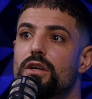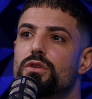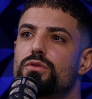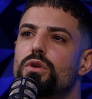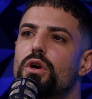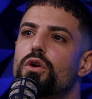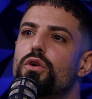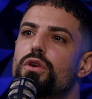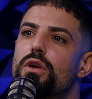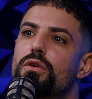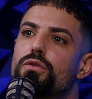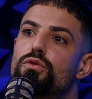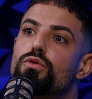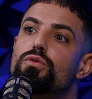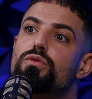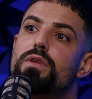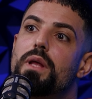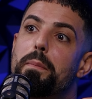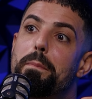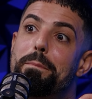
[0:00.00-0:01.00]
so I'm gonna
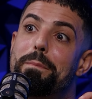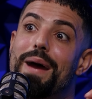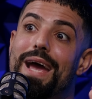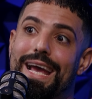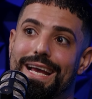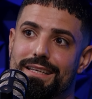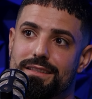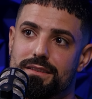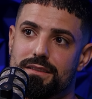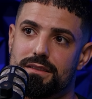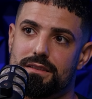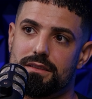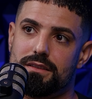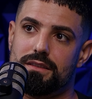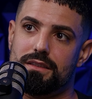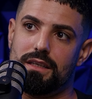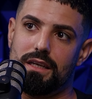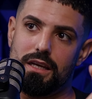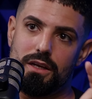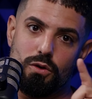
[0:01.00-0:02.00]
do the best
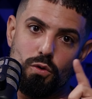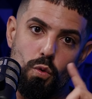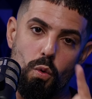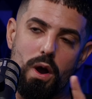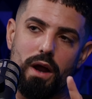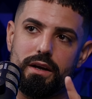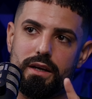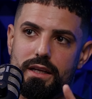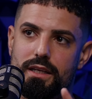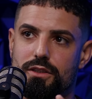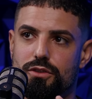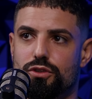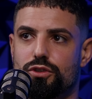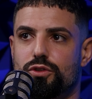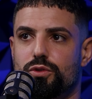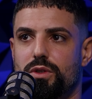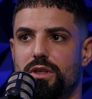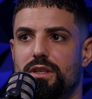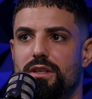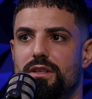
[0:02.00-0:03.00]
in one
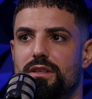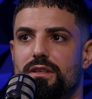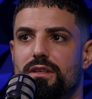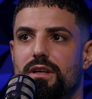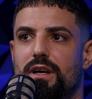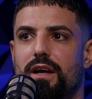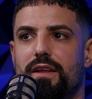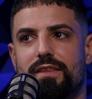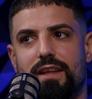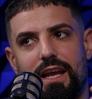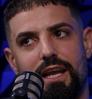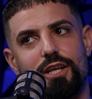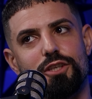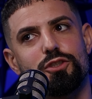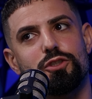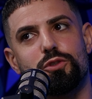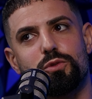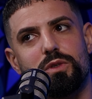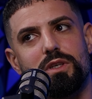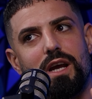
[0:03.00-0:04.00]
industry. And the
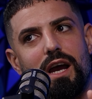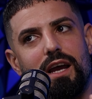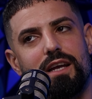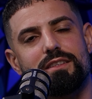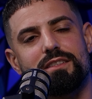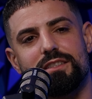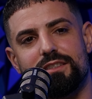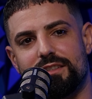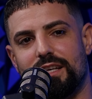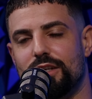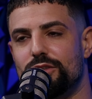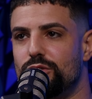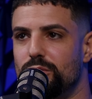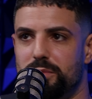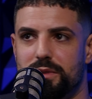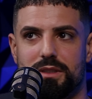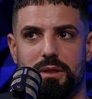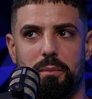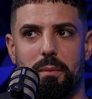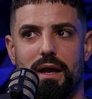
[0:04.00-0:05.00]
industry I decide to
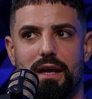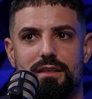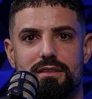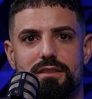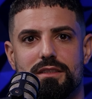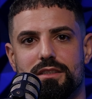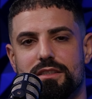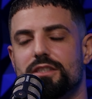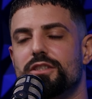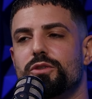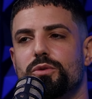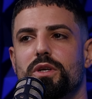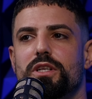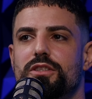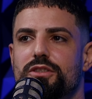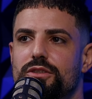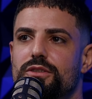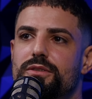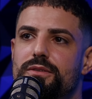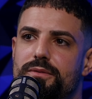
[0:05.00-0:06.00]
be the best is in
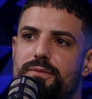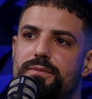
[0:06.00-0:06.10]
crypto.